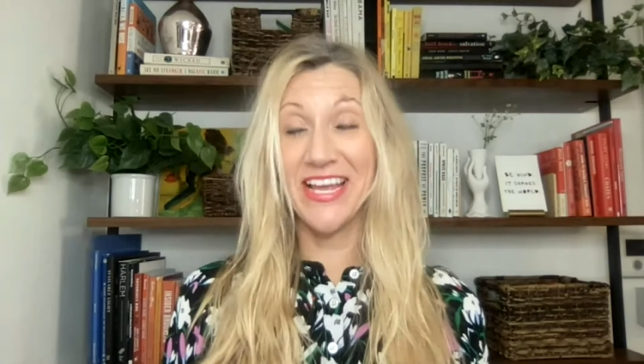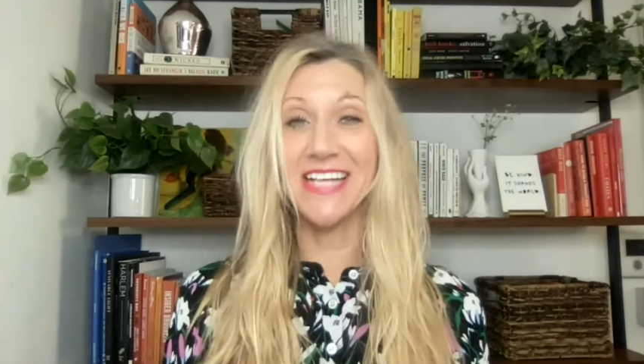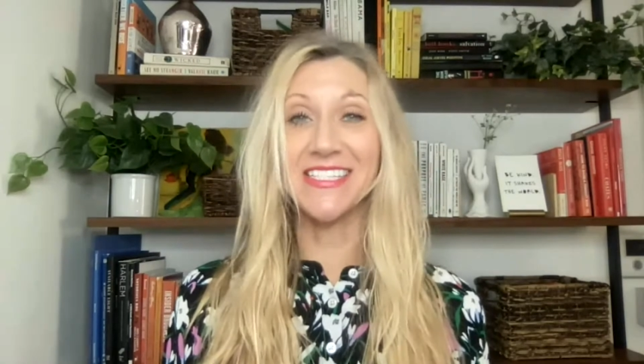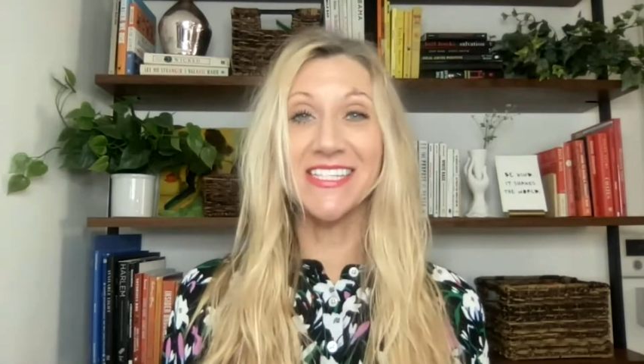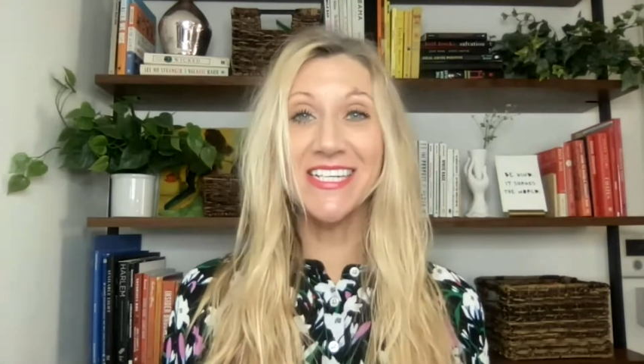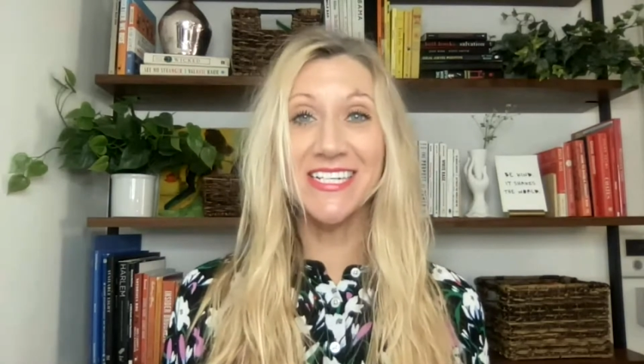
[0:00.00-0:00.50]

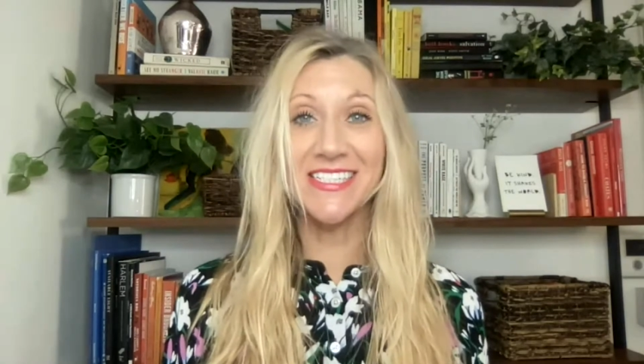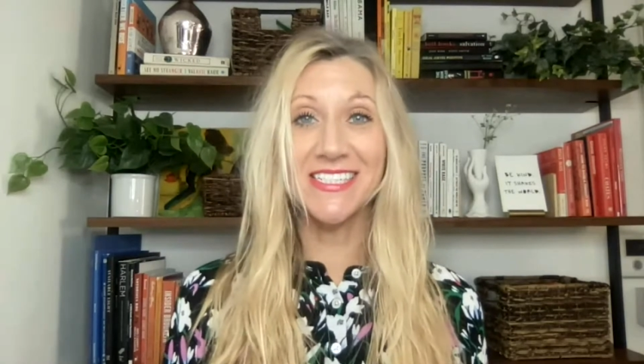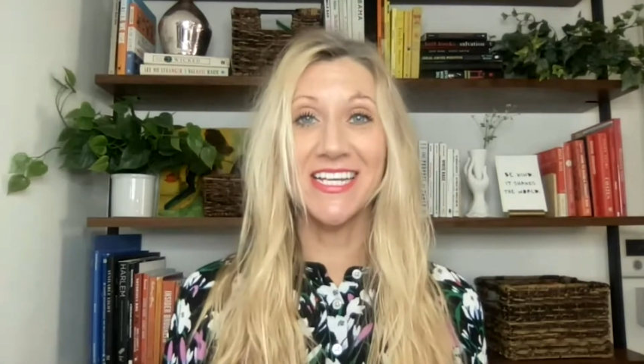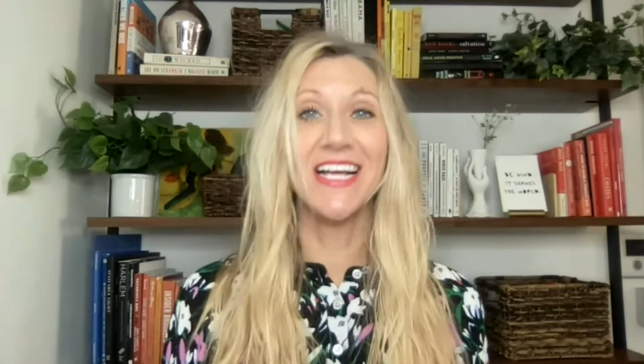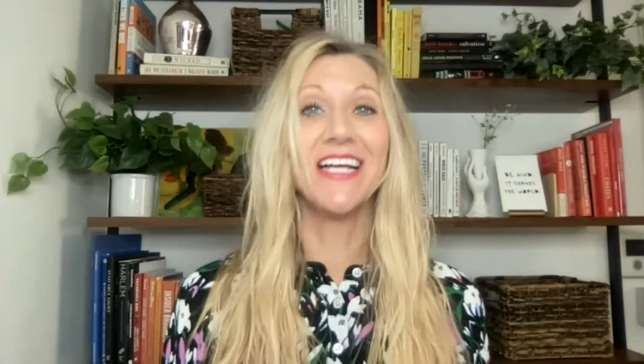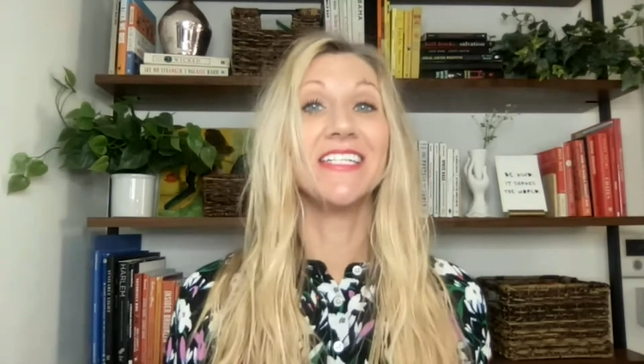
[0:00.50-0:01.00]
as
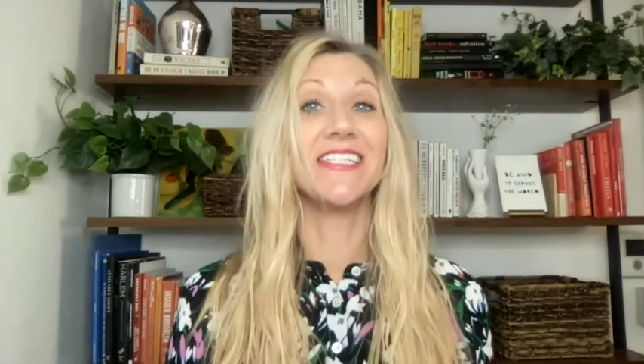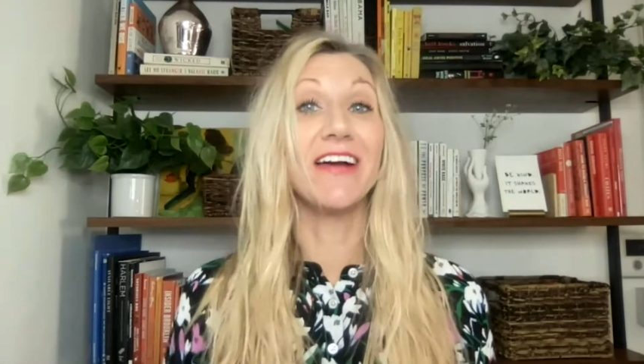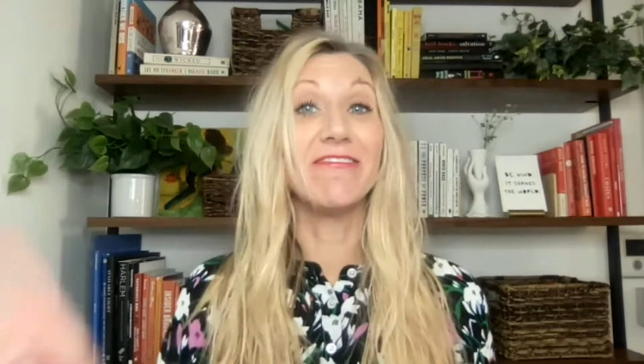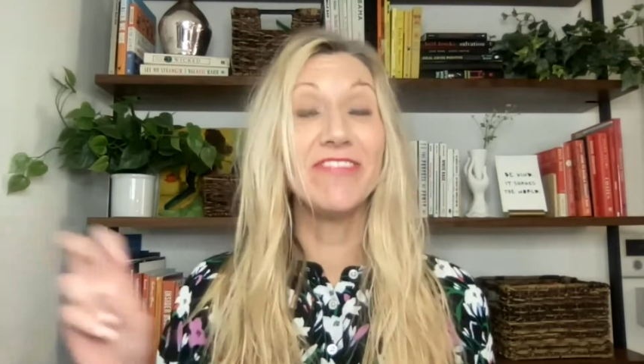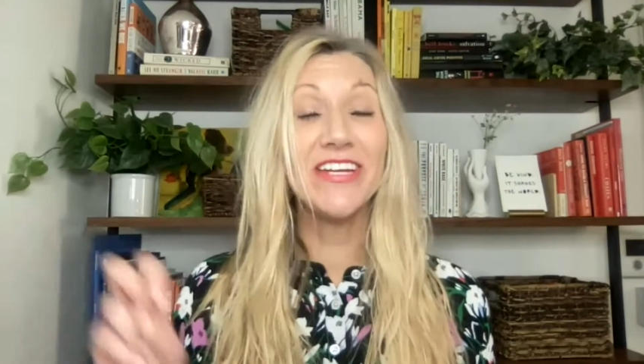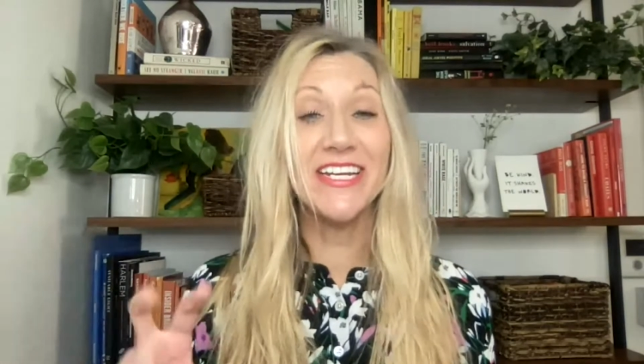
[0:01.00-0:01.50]
this
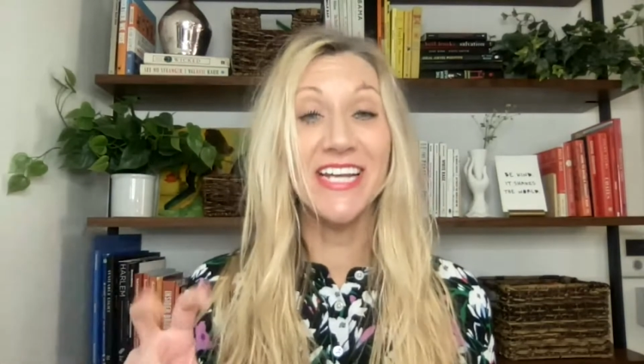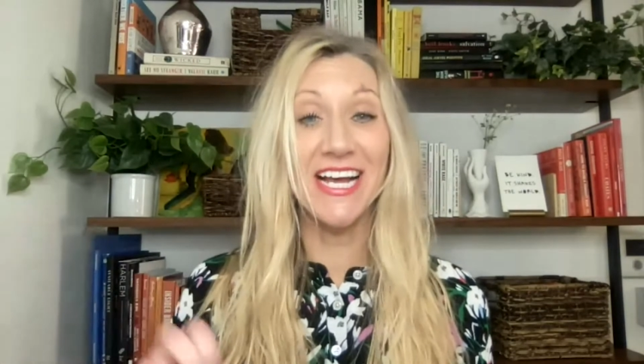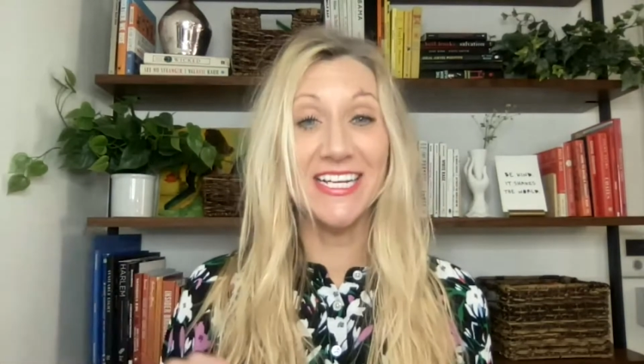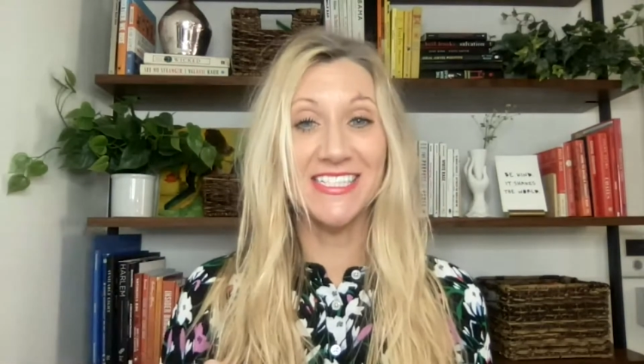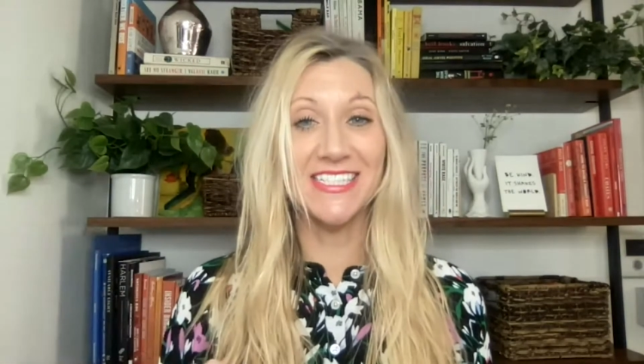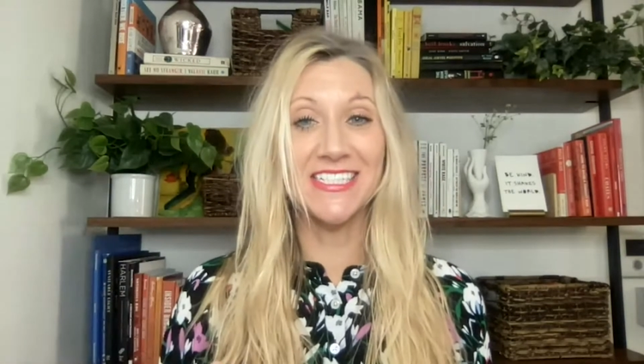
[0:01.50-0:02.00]

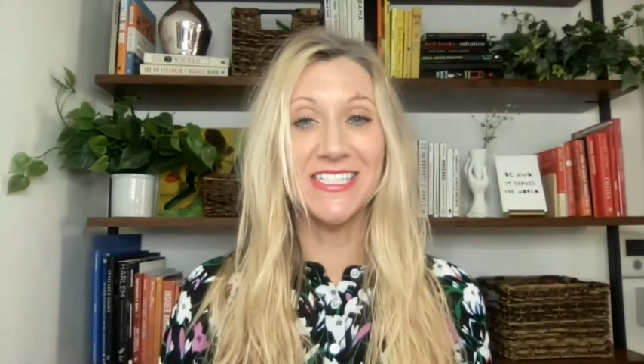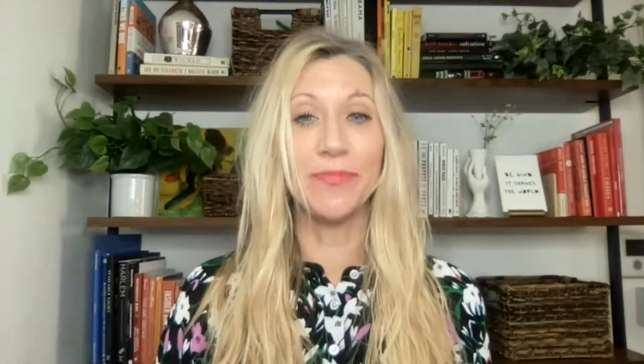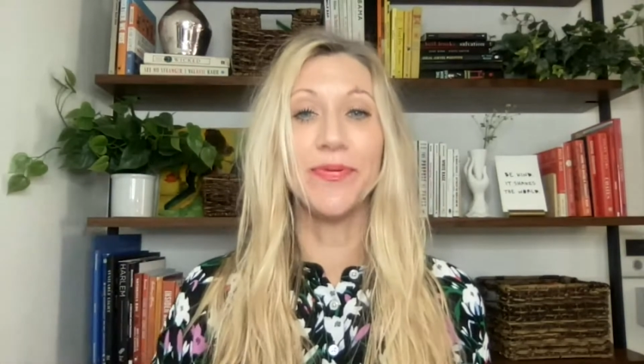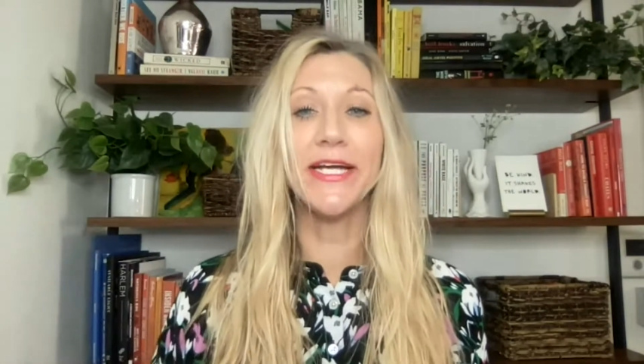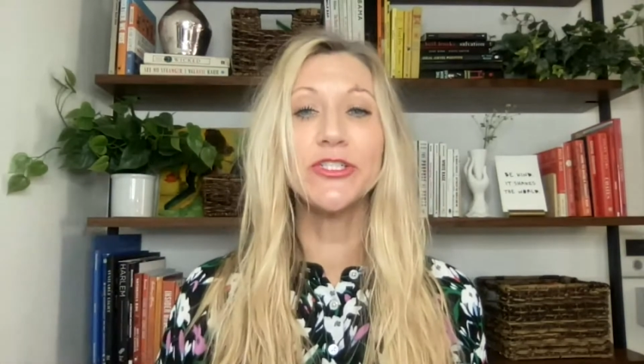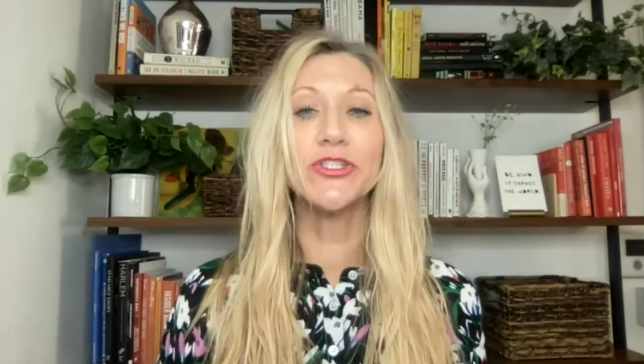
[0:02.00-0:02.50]
divinizes the
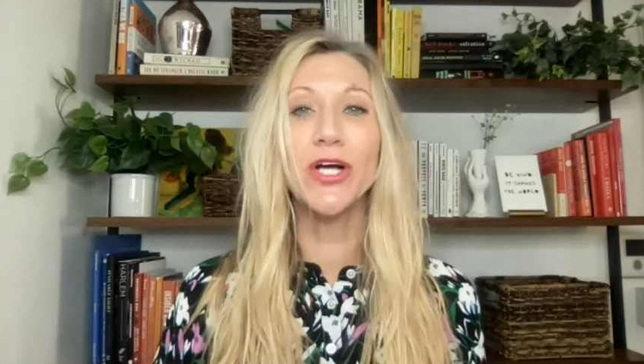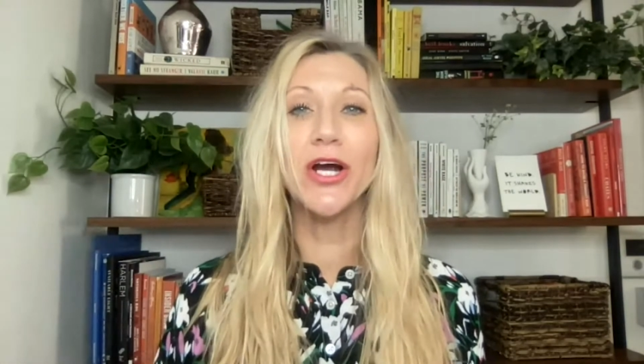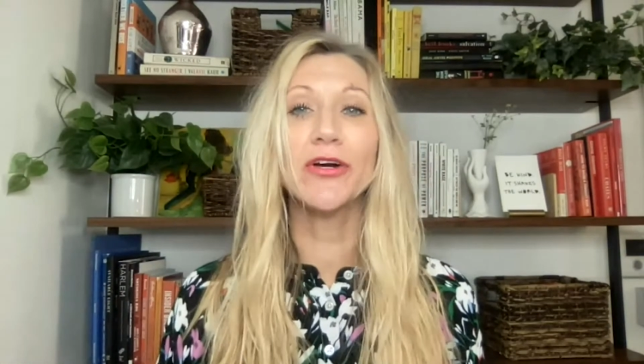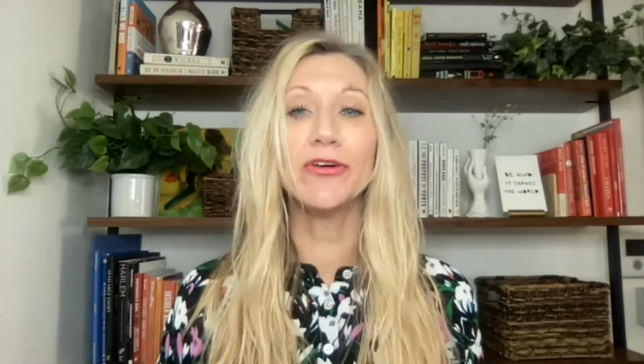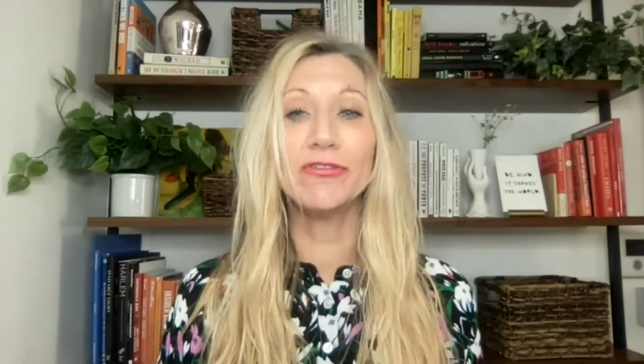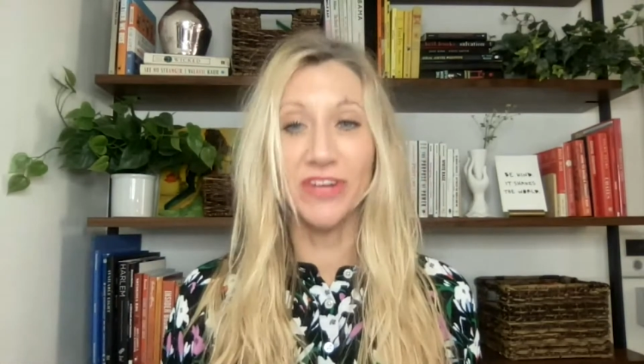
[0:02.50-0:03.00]

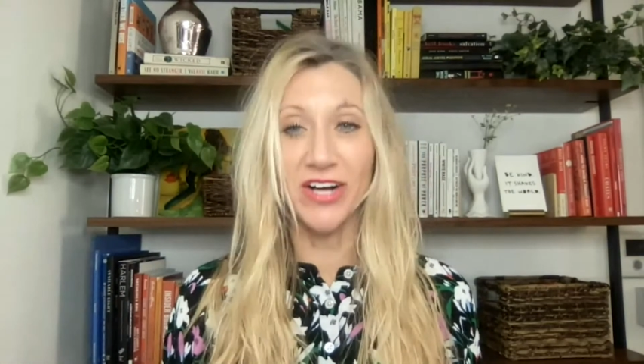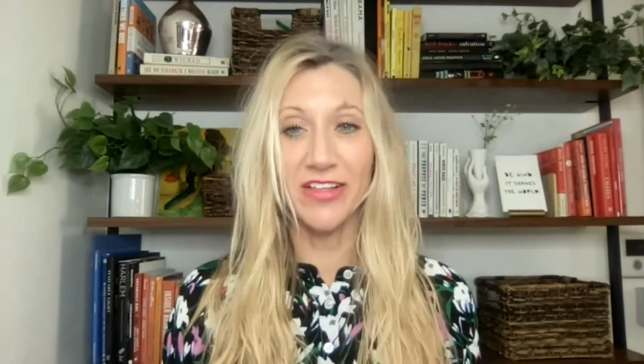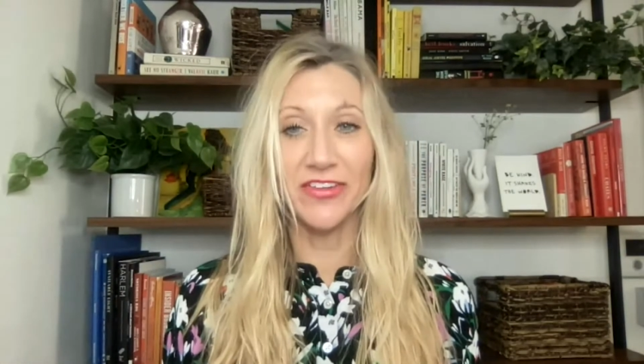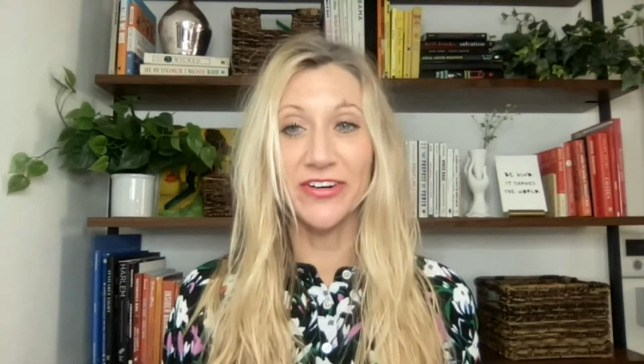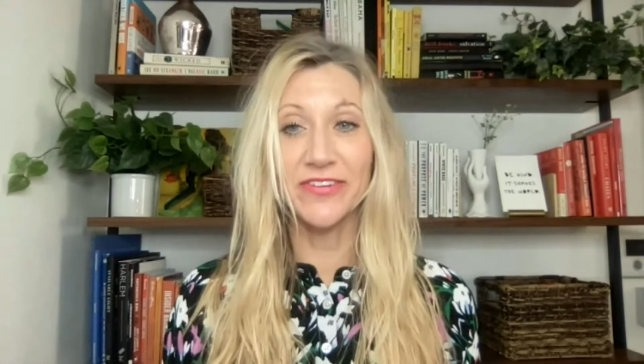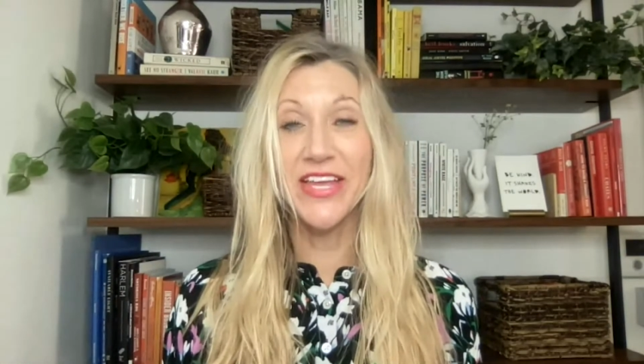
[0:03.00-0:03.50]
patriarchal
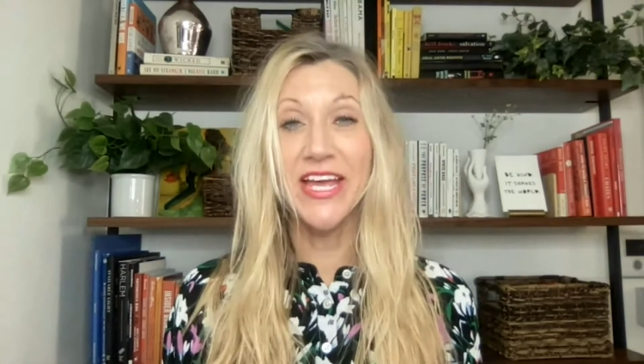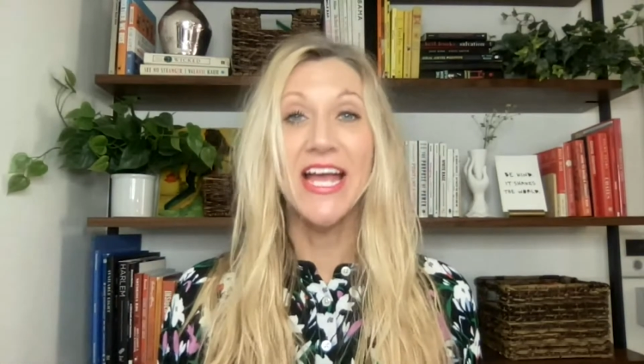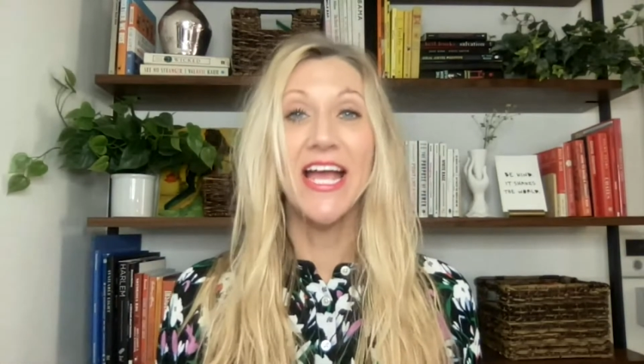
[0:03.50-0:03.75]
father